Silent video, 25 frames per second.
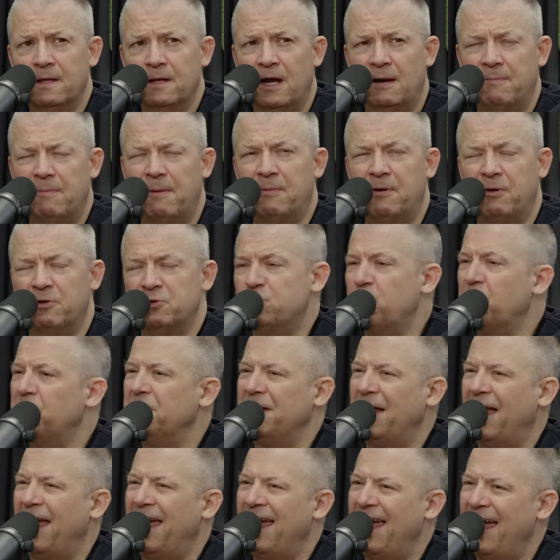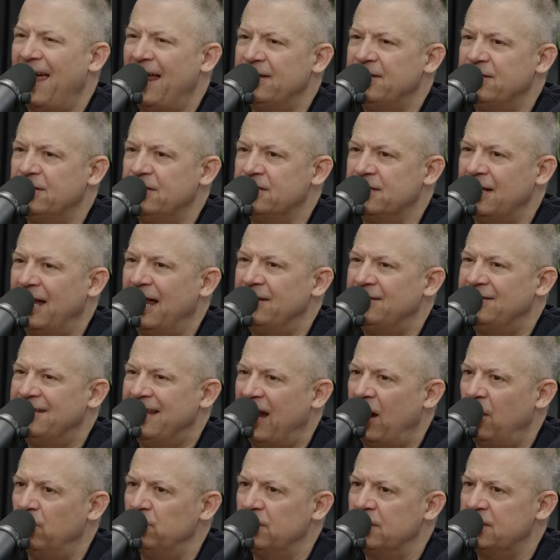I remember I was wearing a hat because I had
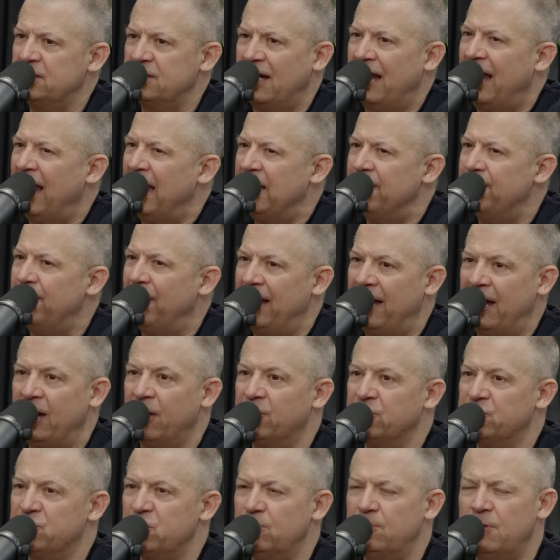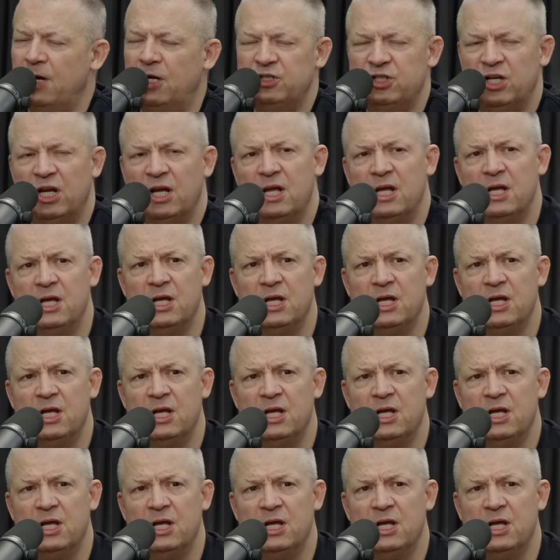cowlicks. I hated my hair so much.